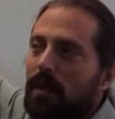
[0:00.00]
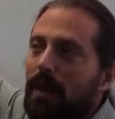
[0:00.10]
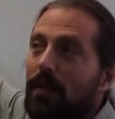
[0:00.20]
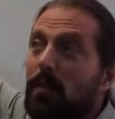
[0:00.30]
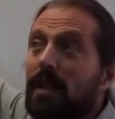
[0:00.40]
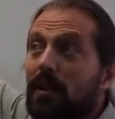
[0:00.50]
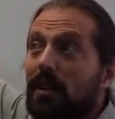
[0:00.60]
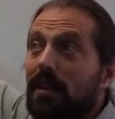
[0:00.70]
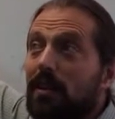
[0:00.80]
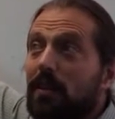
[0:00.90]
Everybody
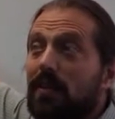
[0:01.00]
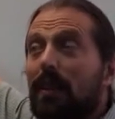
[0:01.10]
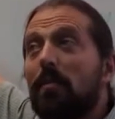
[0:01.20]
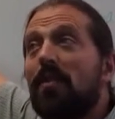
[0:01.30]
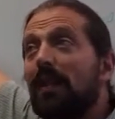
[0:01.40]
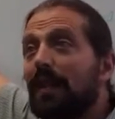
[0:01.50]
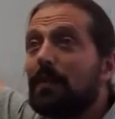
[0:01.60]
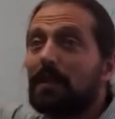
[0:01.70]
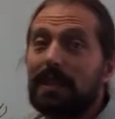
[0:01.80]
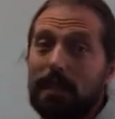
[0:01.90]
already knows some
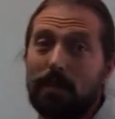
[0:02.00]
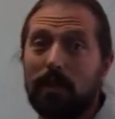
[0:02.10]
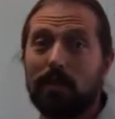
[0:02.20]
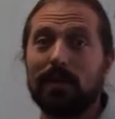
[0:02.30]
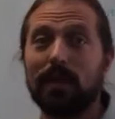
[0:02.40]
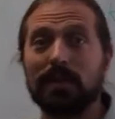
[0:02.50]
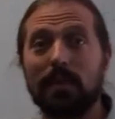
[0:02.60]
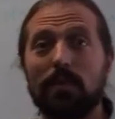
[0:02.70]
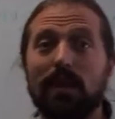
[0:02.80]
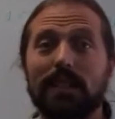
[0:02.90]
things. For example, people know
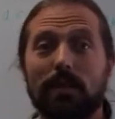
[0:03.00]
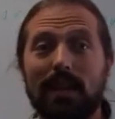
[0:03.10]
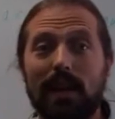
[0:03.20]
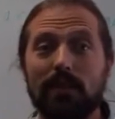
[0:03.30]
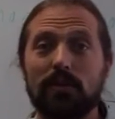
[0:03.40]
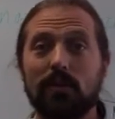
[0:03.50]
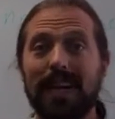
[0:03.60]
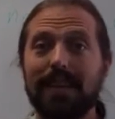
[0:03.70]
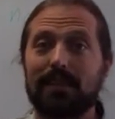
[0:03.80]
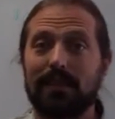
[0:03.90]
some things about how to
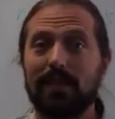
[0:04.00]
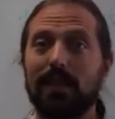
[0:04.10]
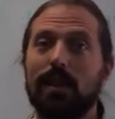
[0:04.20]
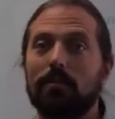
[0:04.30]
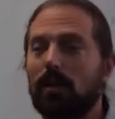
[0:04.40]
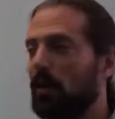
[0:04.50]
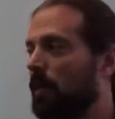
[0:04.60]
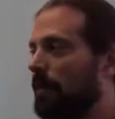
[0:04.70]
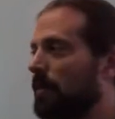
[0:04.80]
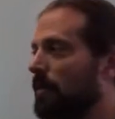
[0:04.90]
write, but we
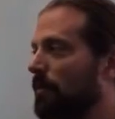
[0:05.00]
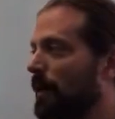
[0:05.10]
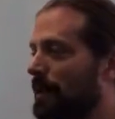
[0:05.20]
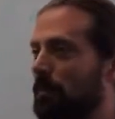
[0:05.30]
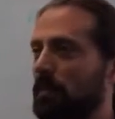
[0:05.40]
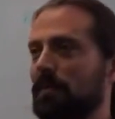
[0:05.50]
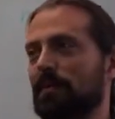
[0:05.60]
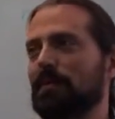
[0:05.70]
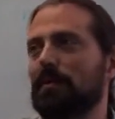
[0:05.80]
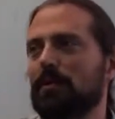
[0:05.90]
want to develop
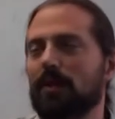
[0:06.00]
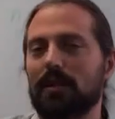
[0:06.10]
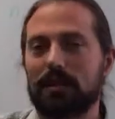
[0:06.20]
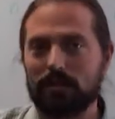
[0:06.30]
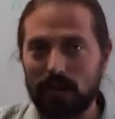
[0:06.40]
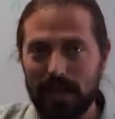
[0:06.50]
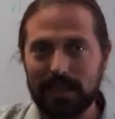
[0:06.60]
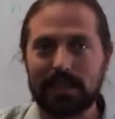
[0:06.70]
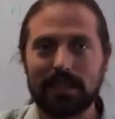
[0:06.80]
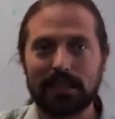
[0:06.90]
your
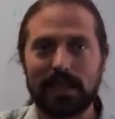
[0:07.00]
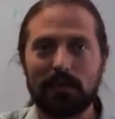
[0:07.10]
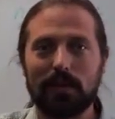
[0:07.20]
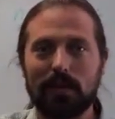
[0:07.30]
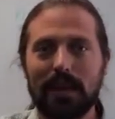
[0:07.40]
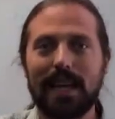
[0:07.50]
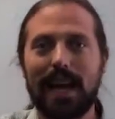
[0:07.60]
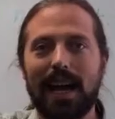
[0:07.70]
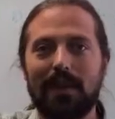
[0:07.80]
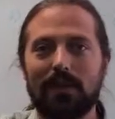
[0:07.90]
writing skills that you already
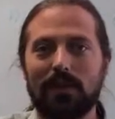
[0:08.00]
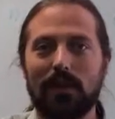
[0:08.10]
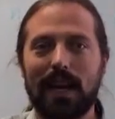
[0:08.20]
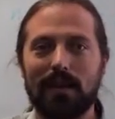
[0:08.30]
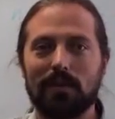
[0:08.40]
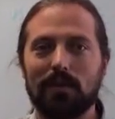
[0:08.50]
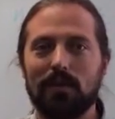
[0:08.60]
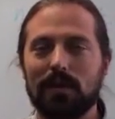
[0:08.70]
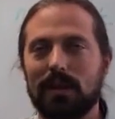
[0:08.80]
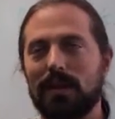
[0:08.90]
have so that you